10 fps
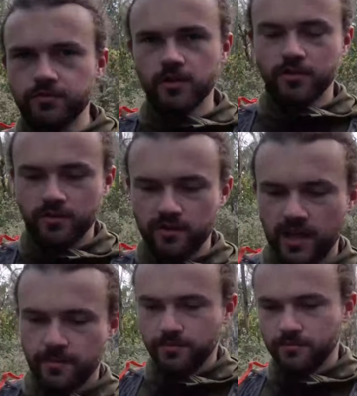Rose's
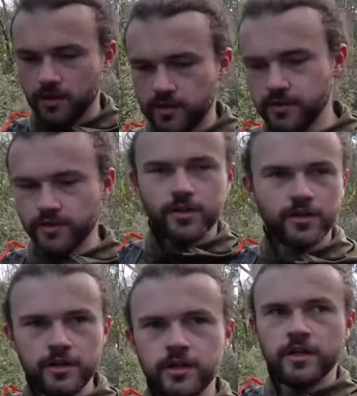Gap Road,
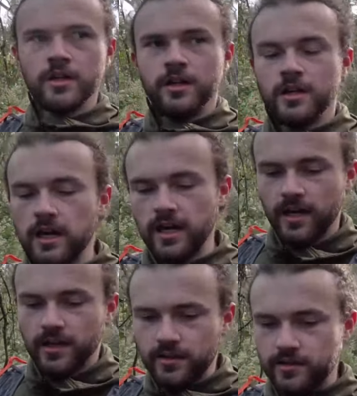
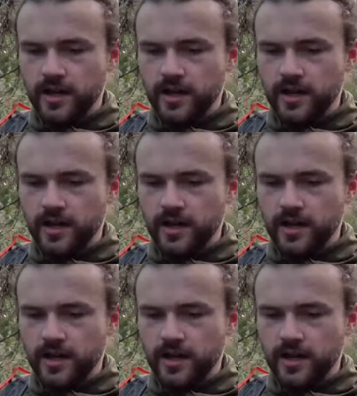and